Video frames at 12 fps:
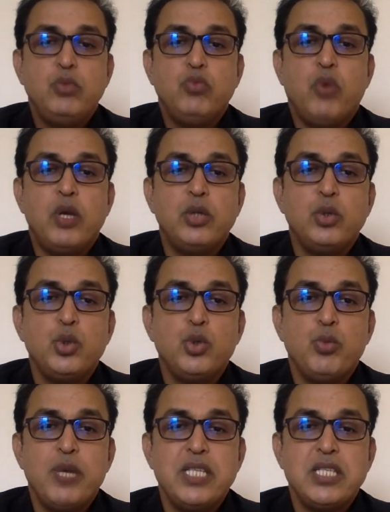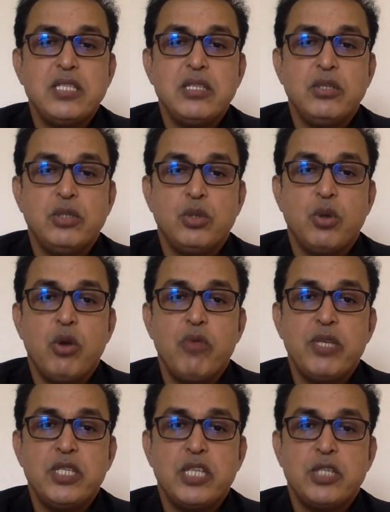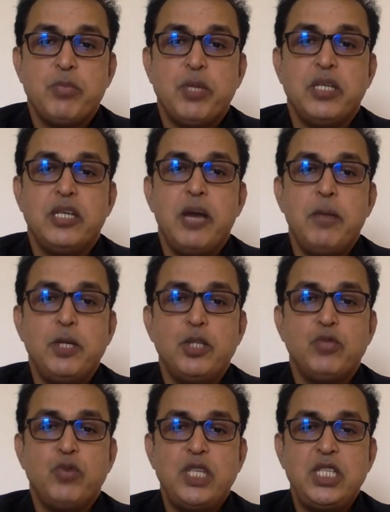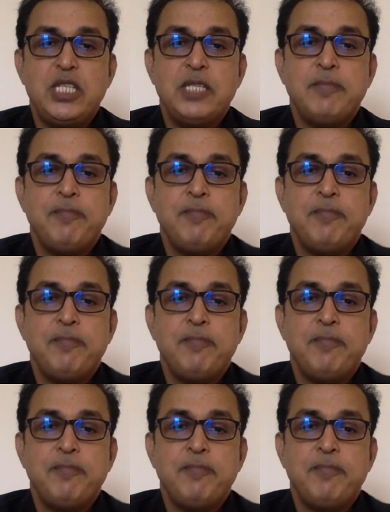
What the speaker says: 1 to 2 months, you should always suspect diabetes first.